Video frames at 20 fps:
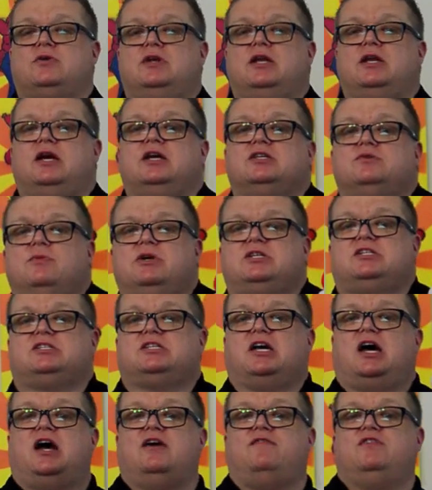one as much as
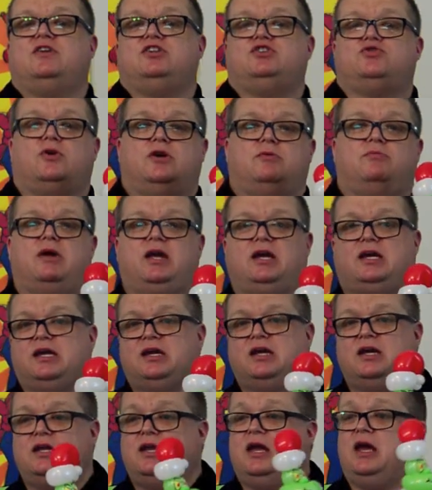I've enjoyed making
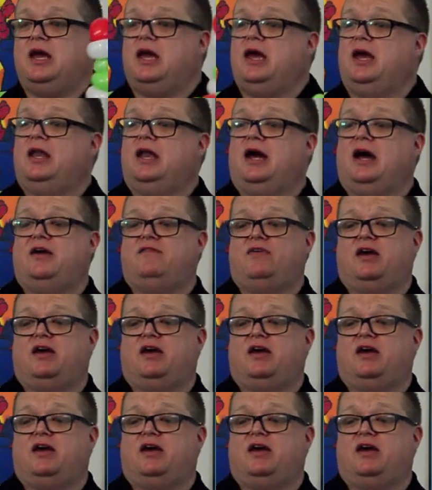it, and I've